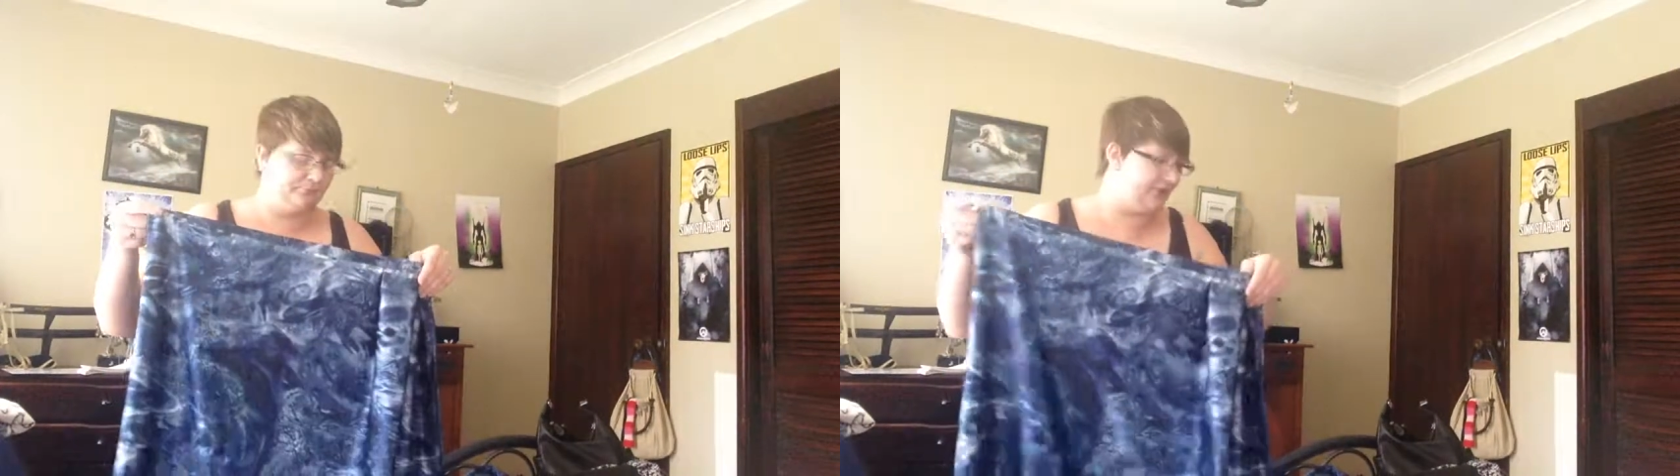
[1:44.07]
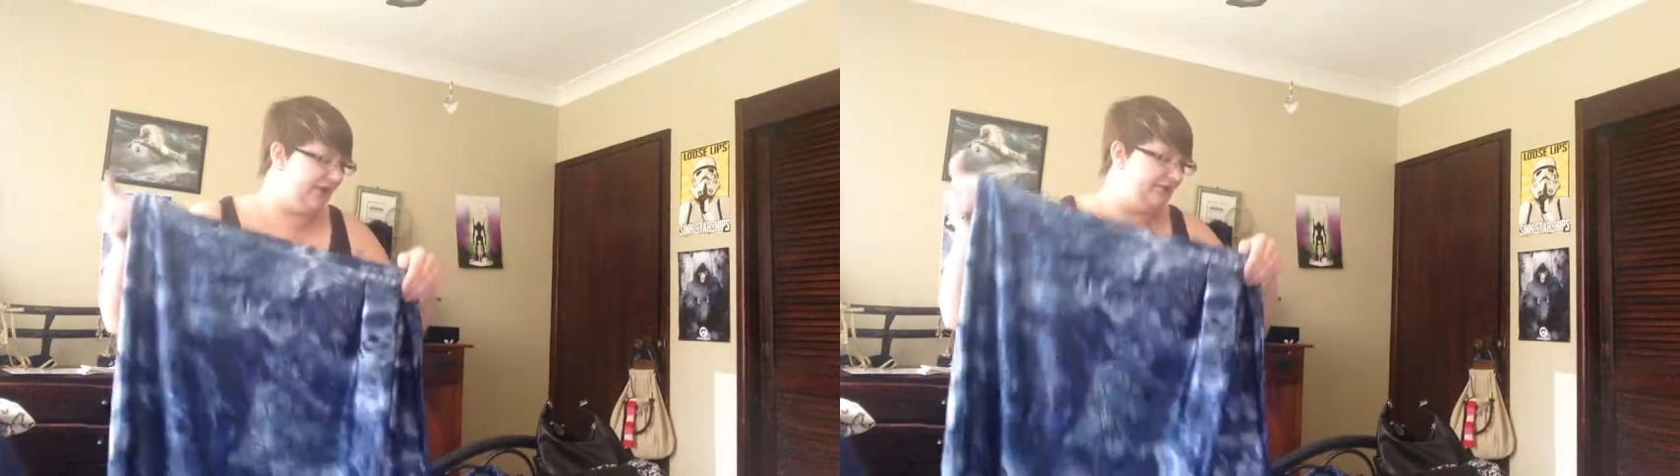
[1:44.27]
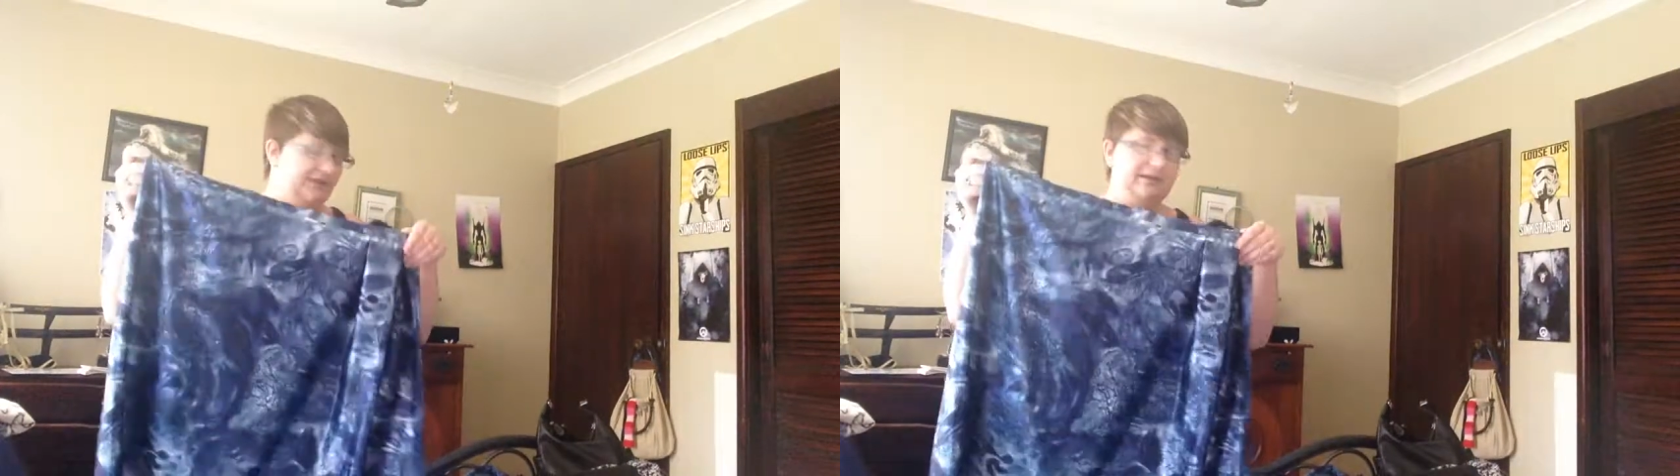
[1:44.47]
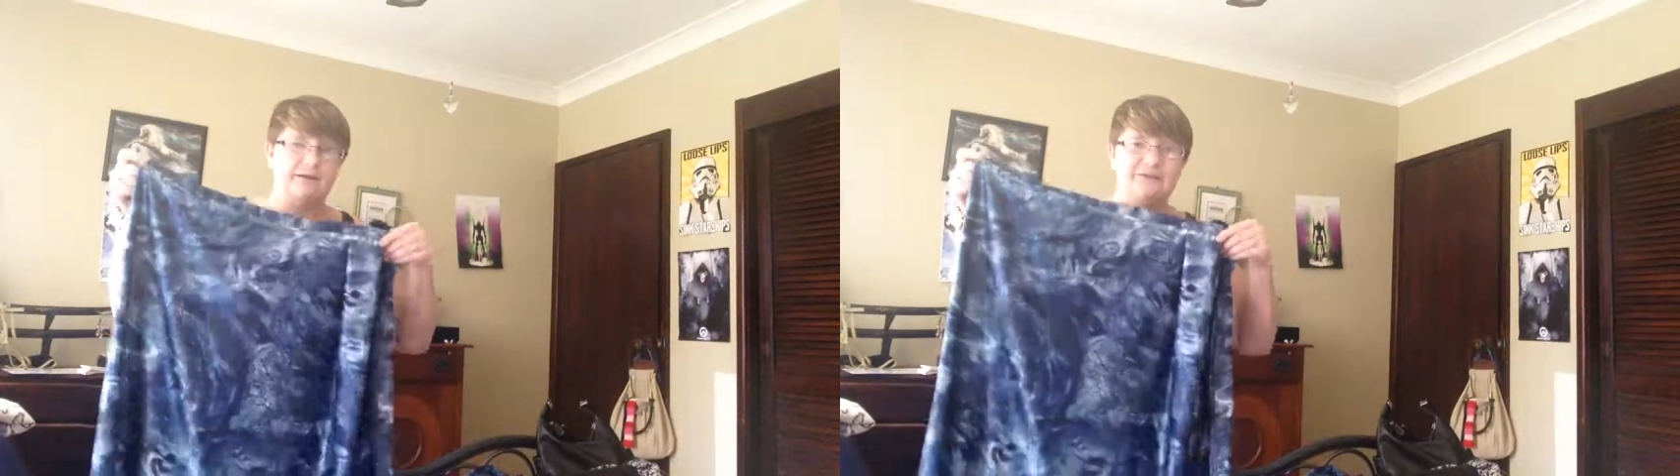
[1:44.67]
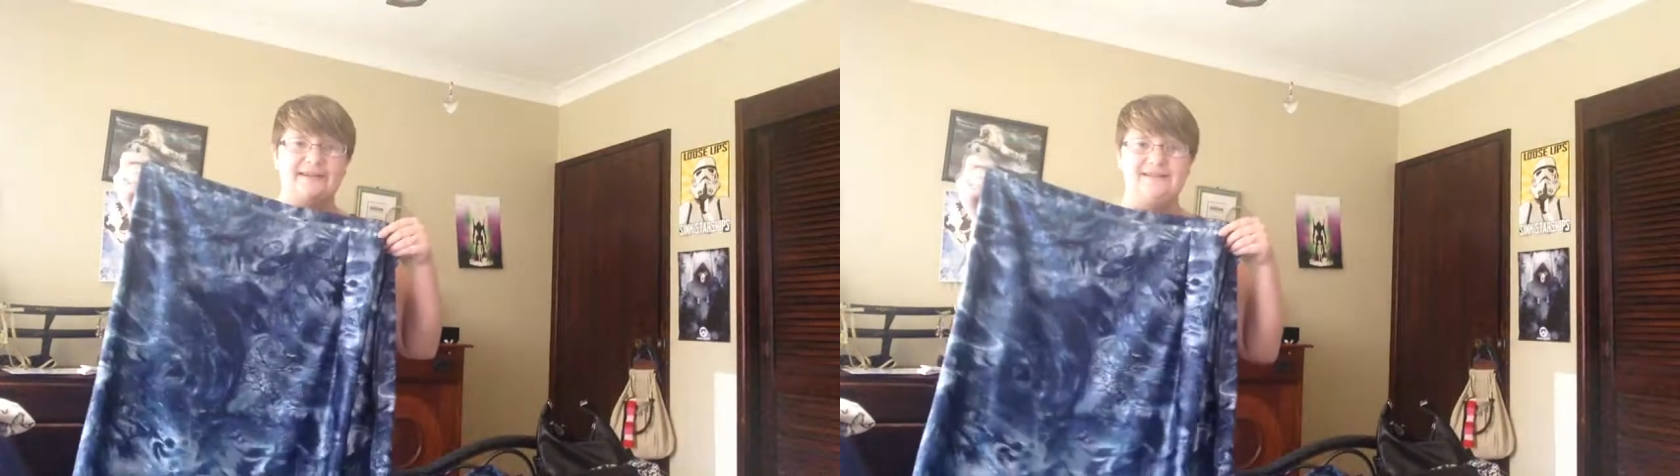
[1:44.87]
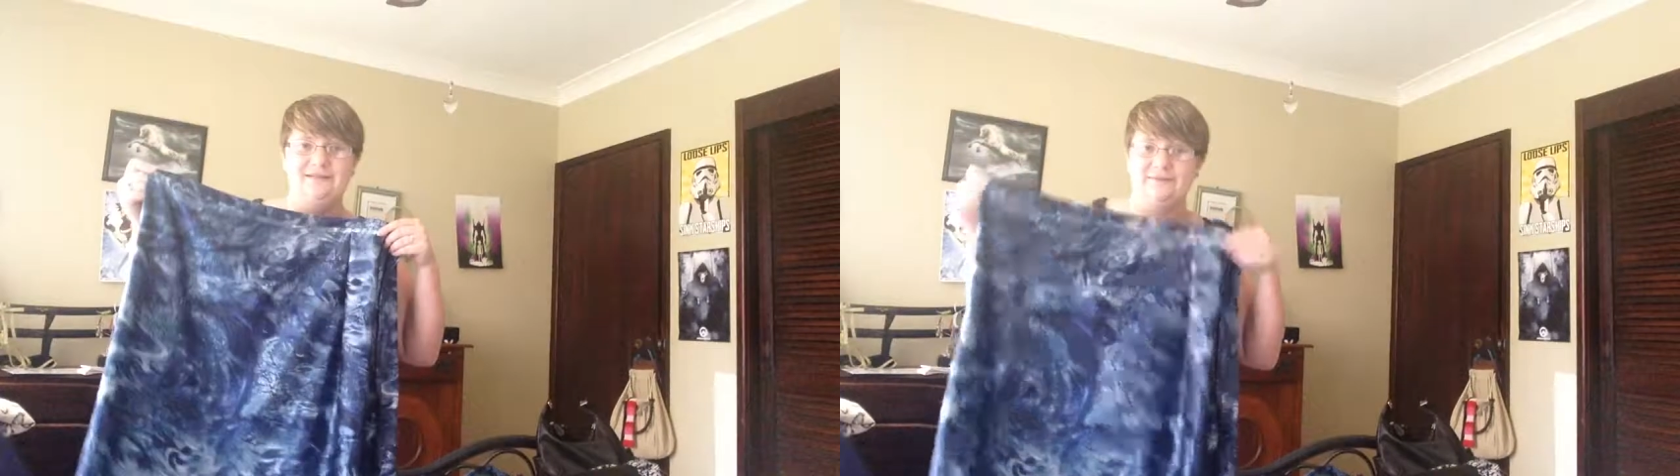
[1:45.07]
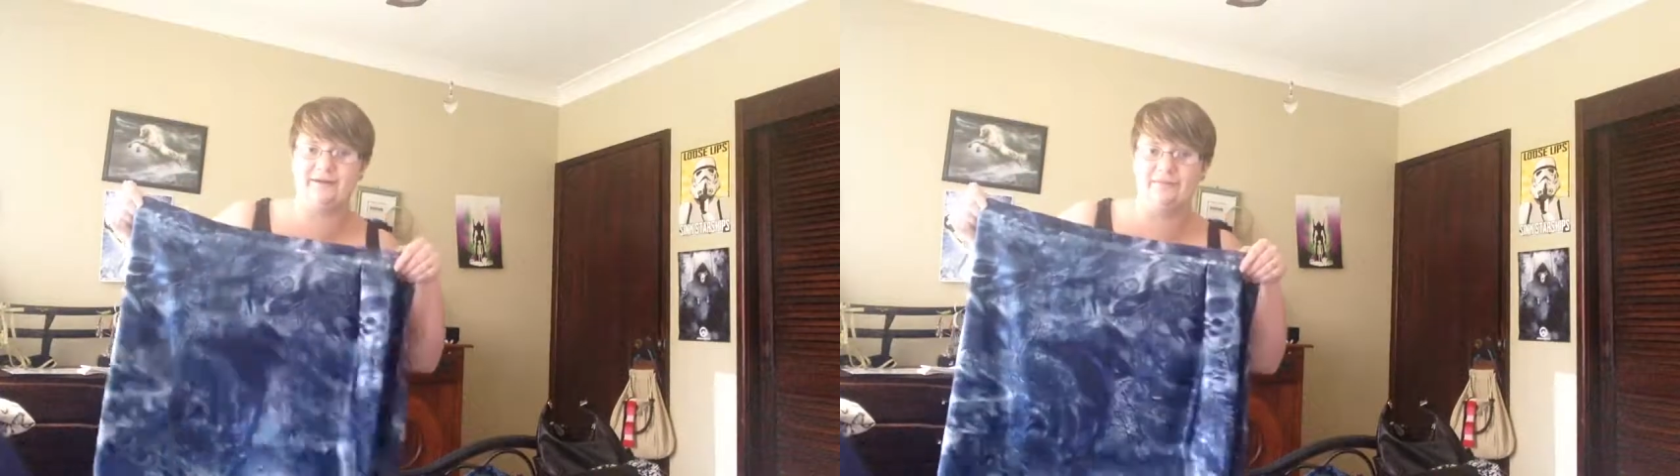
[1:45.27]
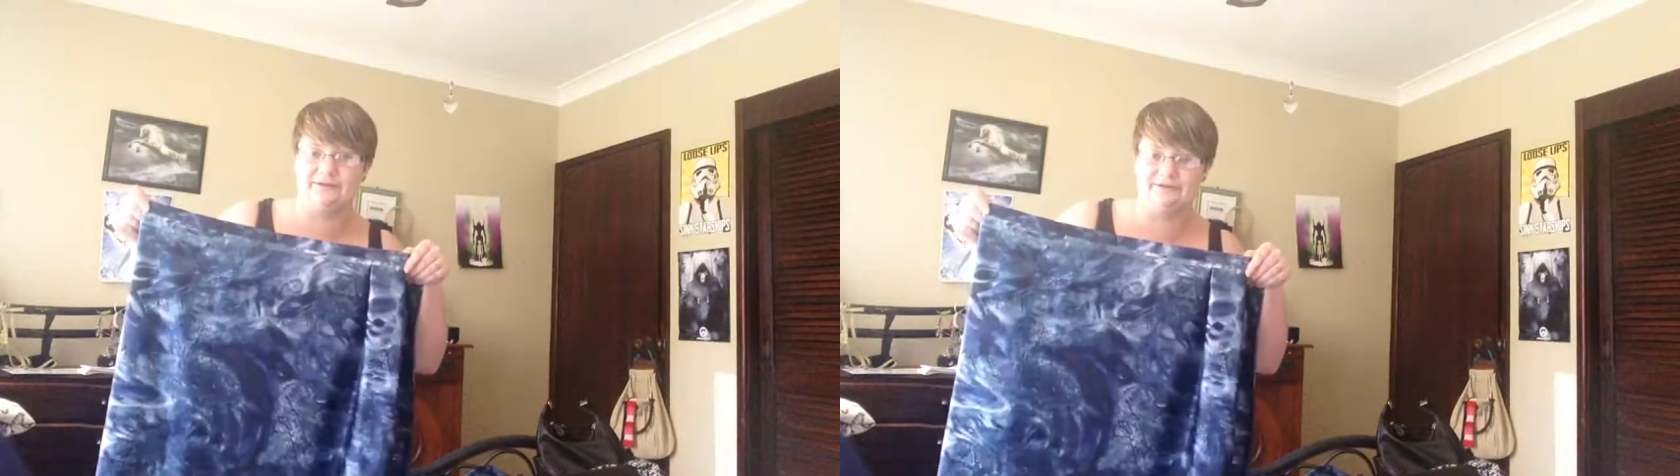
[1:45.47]
but everything else I did
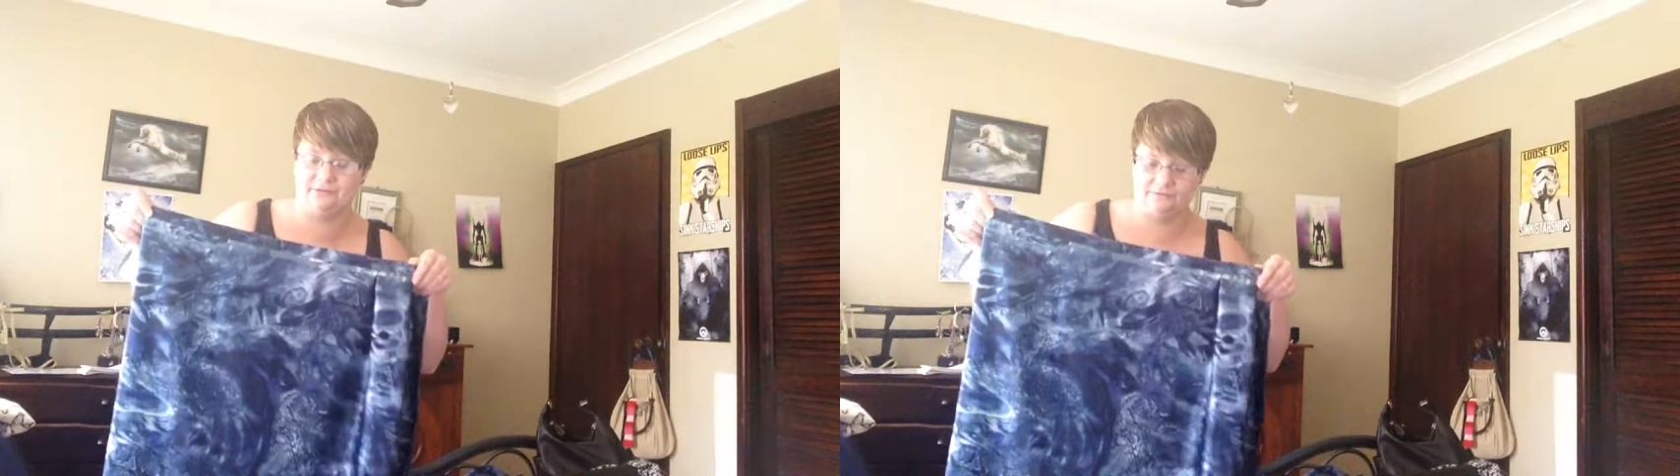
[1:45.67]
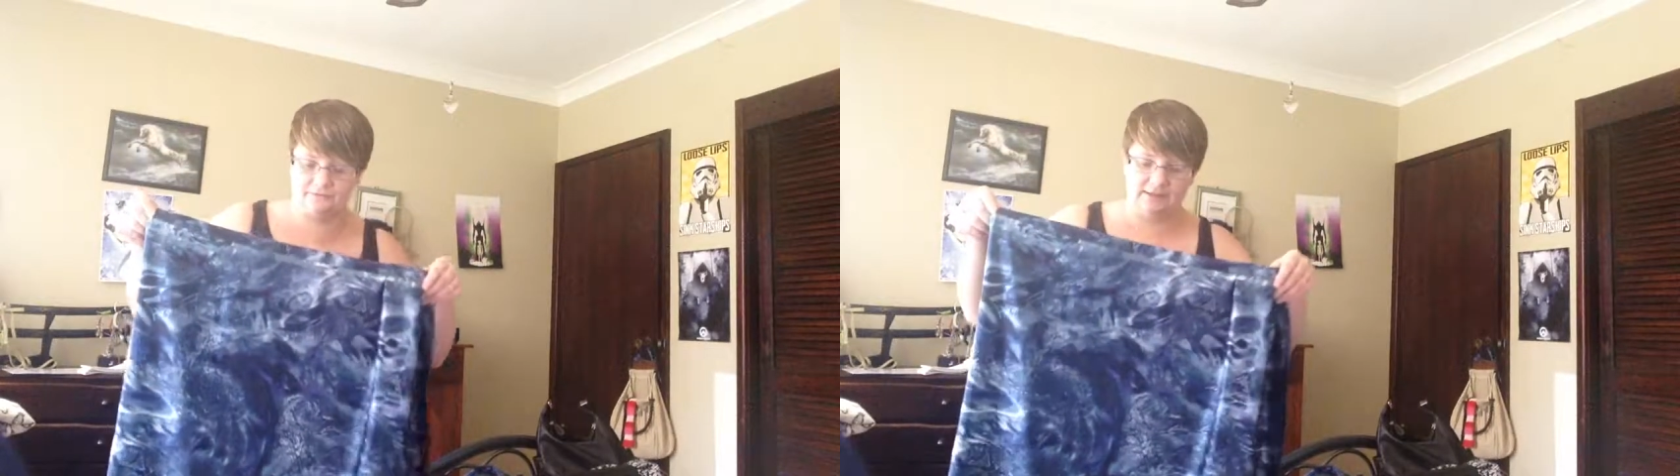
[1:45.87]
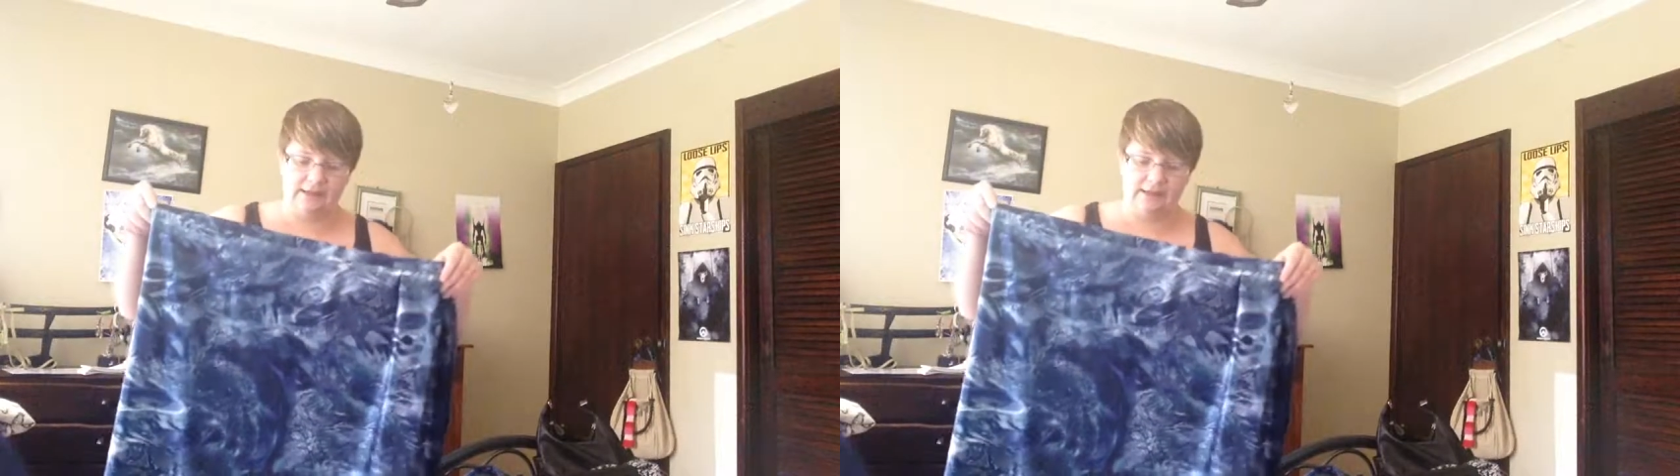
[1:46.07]
make myself.